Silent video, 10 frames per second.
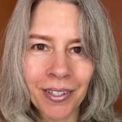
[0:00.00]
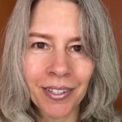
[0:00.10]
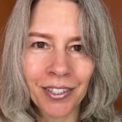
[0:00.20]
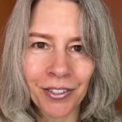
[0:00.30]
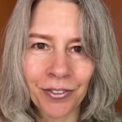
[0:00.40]

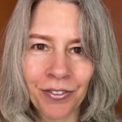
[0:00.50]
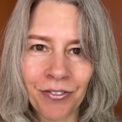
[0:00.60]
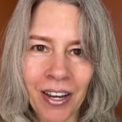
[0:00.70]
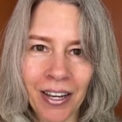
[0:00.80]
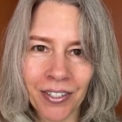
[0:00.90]

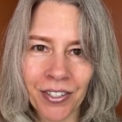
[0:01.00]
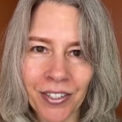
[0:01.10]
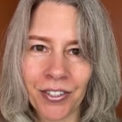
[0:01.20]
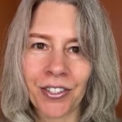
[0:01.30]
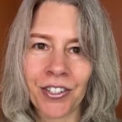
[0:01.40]
Welcome to
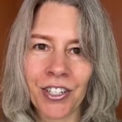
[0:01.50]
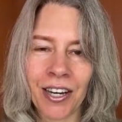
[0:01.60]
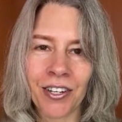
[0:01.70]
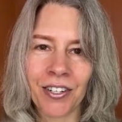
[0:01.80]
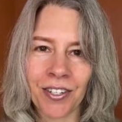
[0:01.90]

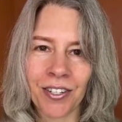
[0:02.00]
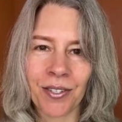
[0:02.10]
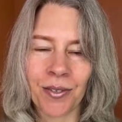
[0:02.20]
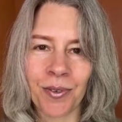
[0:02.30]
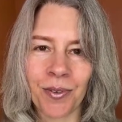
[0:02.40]
Faster
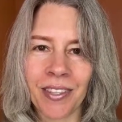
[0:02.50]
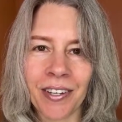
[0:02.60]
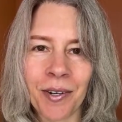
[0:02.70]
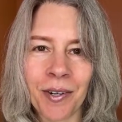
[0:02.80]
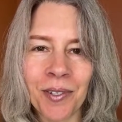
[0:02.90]
Changes
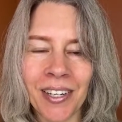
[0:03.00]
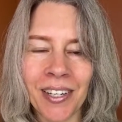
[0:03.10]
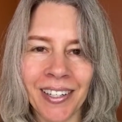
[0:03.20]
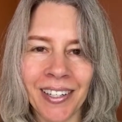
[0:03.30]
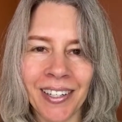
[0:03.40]
with
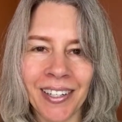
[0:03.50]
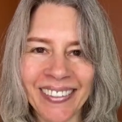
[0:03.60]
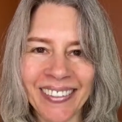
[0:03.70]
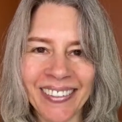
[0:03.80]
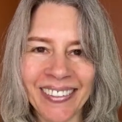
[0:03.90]
Nicola.